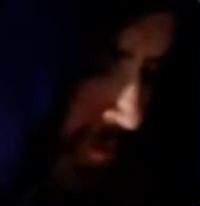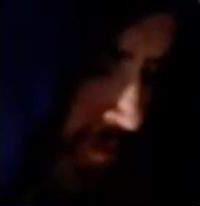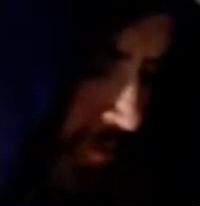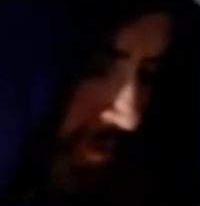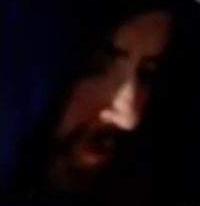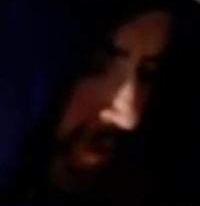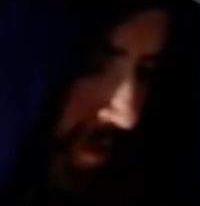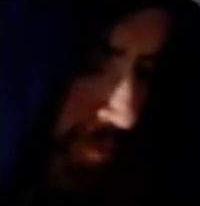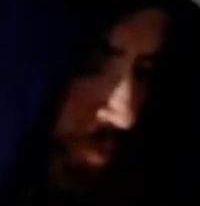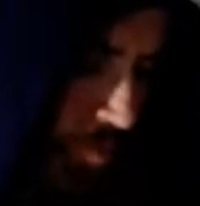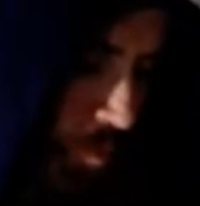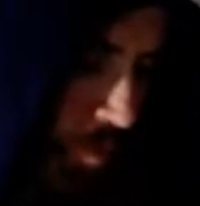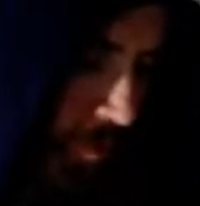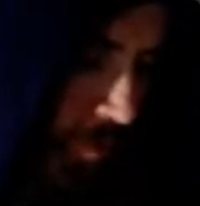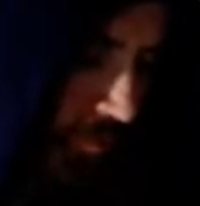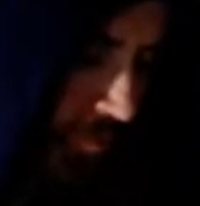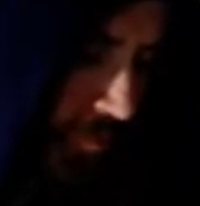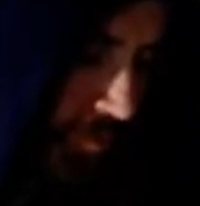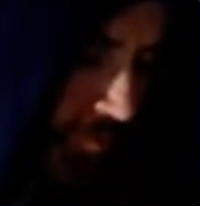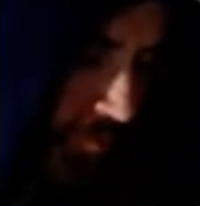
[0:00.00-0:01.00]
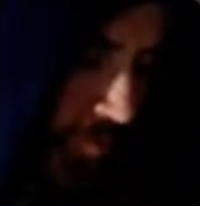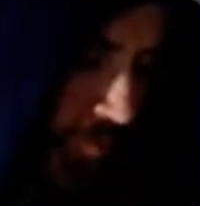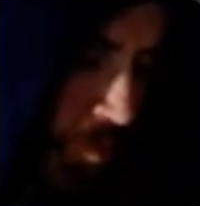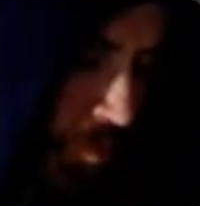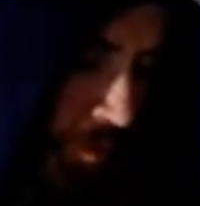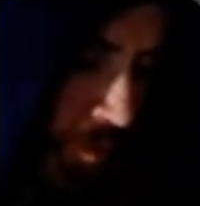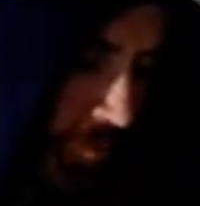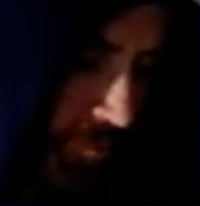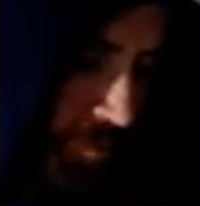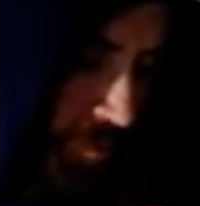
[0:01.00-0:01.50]
that was a
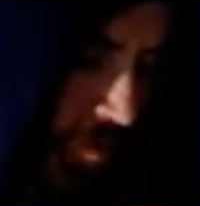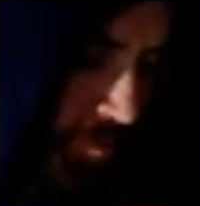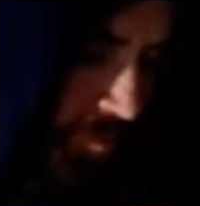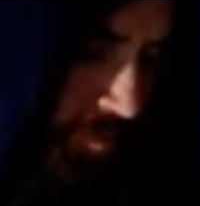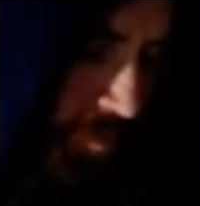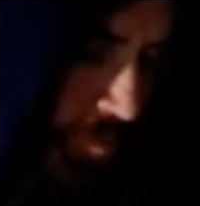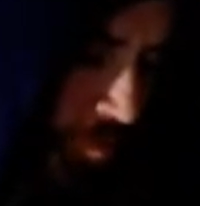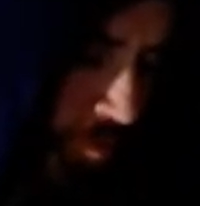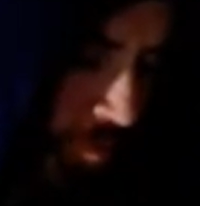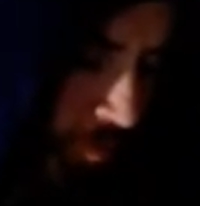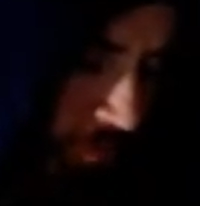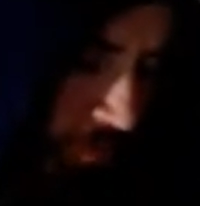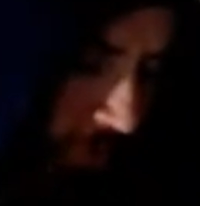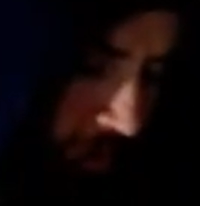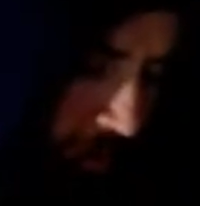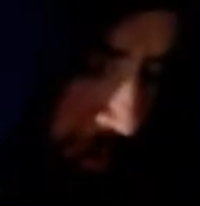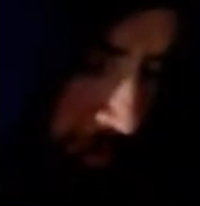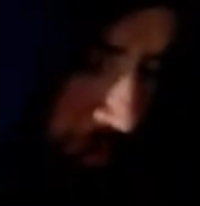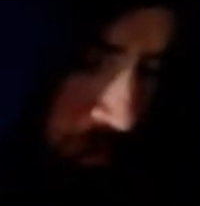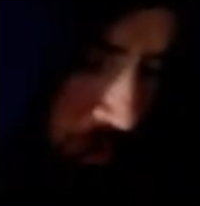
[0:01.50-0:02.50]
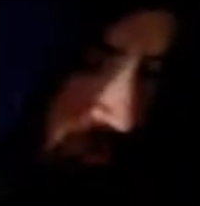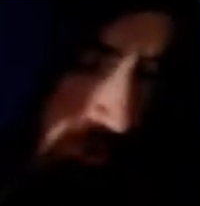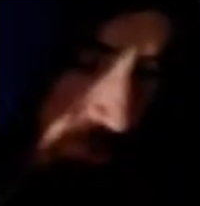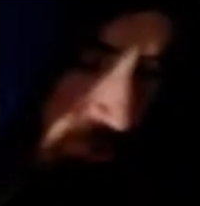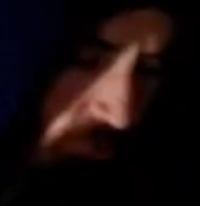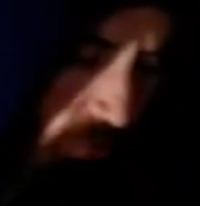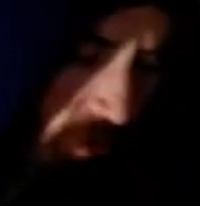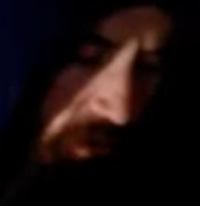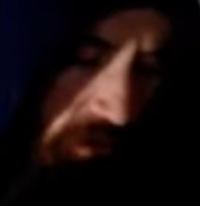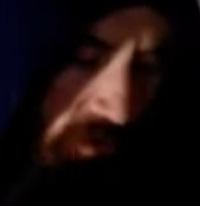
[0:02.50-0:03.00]
4 of some sort, but I'm not sure
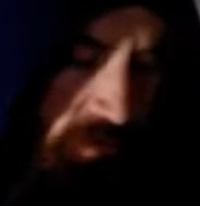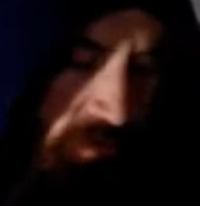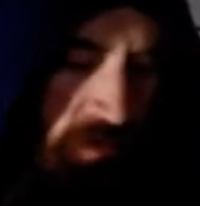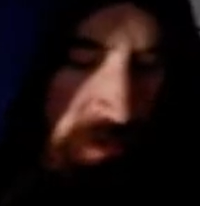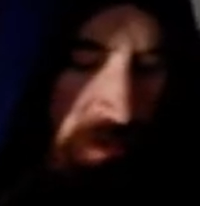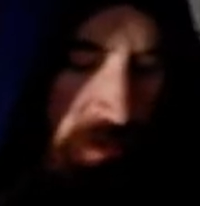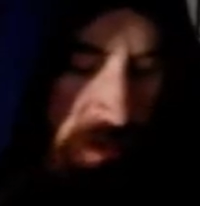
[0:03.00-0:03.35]
which.